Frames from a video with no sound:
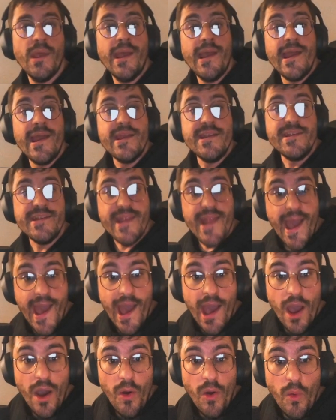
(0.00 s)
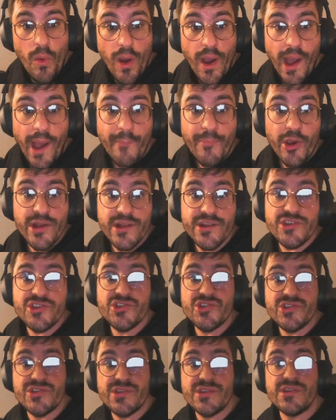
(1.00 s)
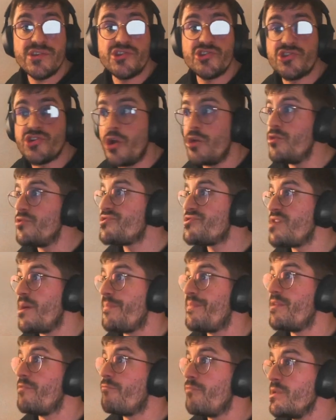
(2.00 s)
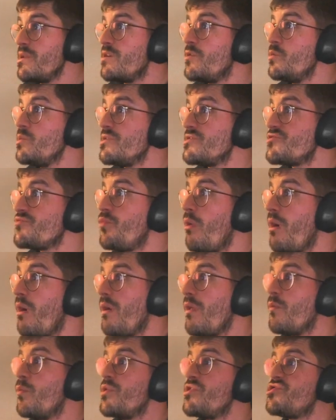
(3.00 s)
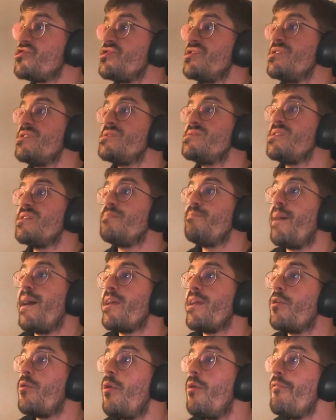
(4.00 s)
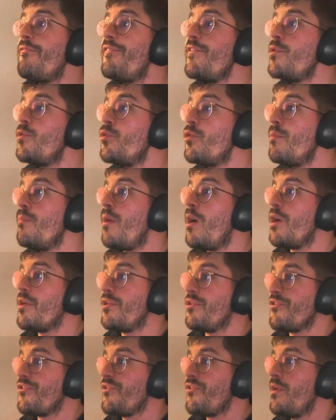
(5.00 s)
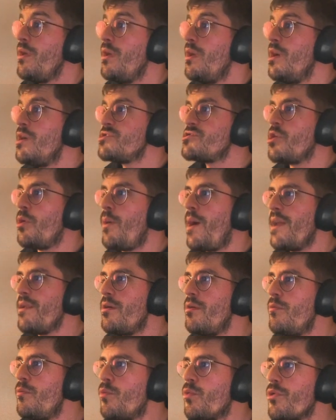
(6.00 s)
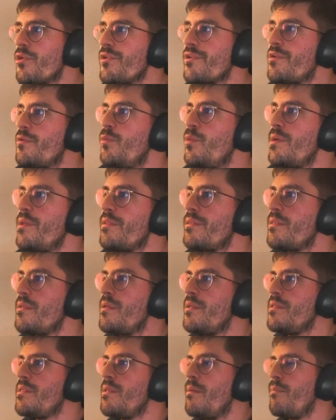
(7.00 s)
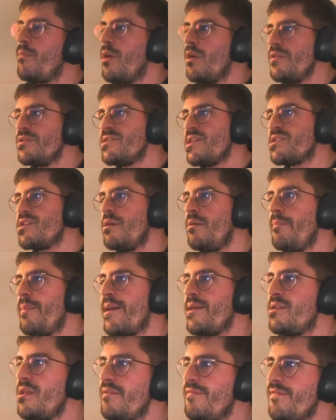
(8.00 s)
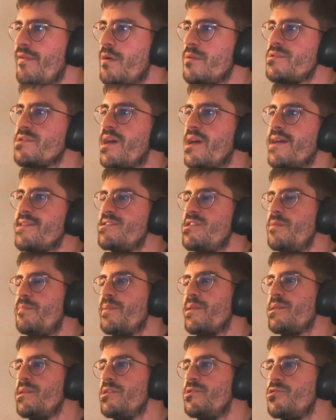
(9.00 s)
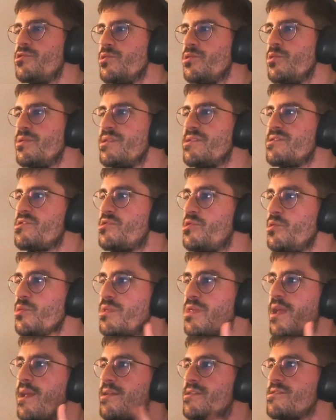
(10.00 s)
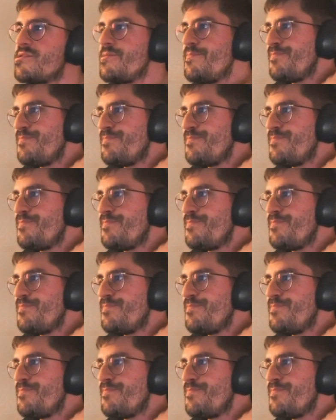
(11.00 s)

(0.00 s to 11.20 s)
Now I'm going to show you something really cool as well, which is my configure models. So I don't work with the models that come by default. I typically do these two things.